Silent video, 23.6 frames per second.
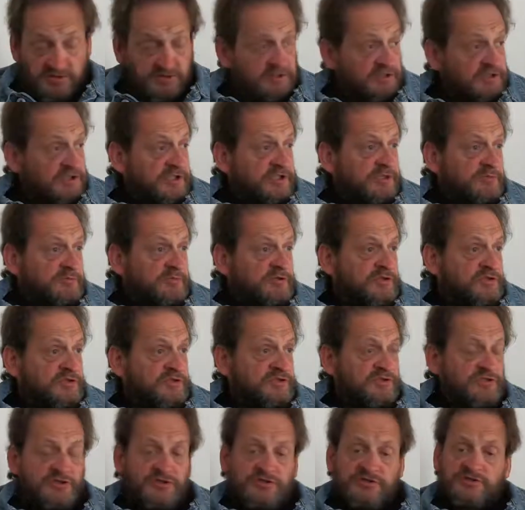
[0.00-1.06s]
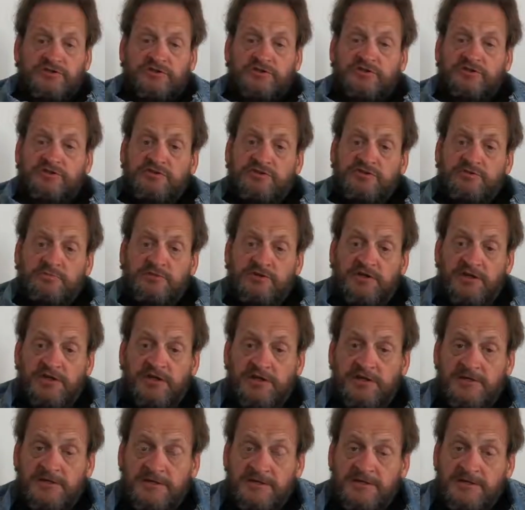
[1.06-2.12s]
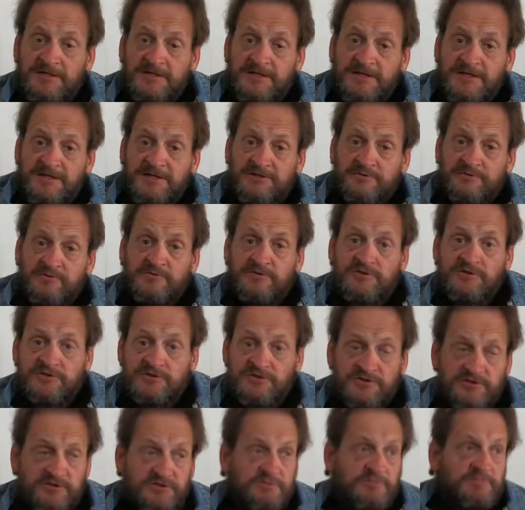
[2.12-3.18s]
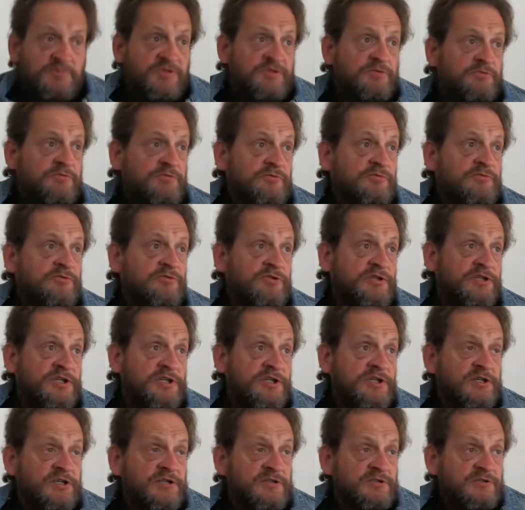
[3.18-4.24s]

I'm glad I'm not the size I used to be. Otherwise, it would be real tricky.